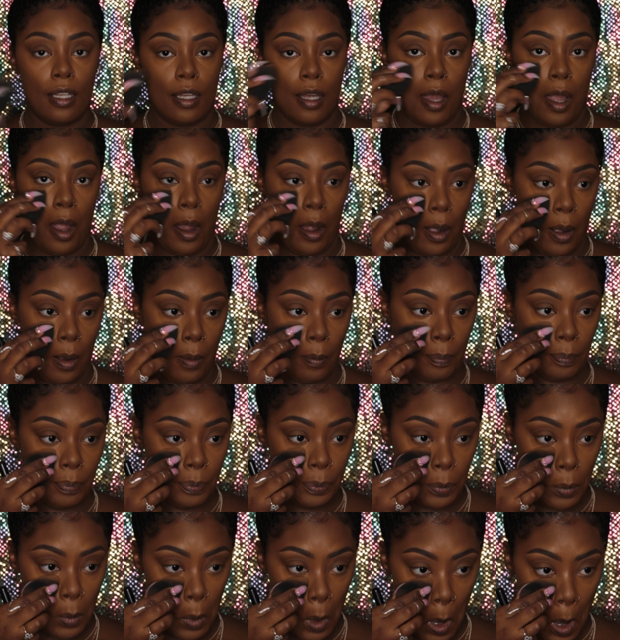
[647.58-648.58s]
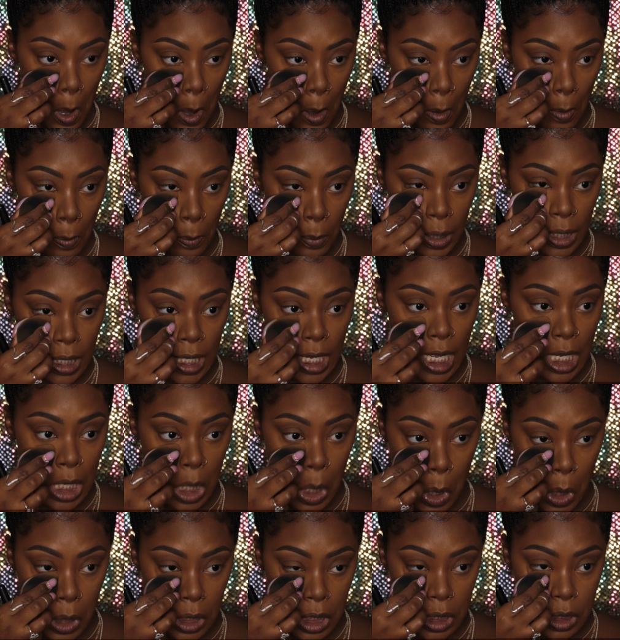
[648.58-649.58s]
Banana
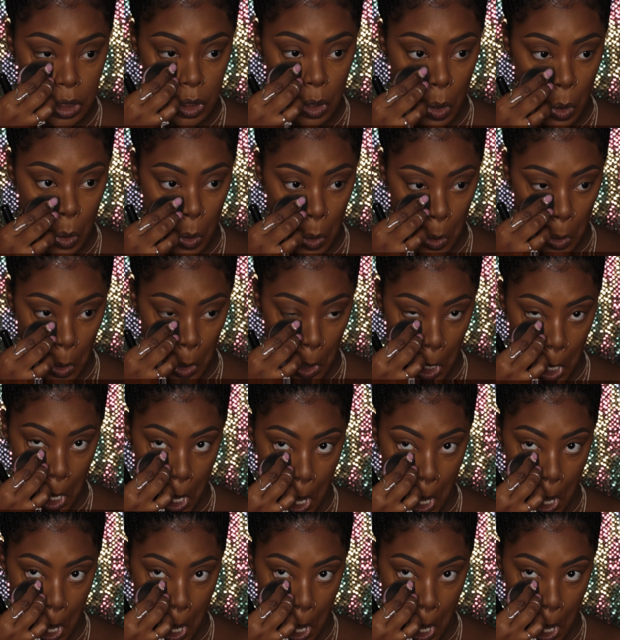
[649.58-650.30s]
on its own.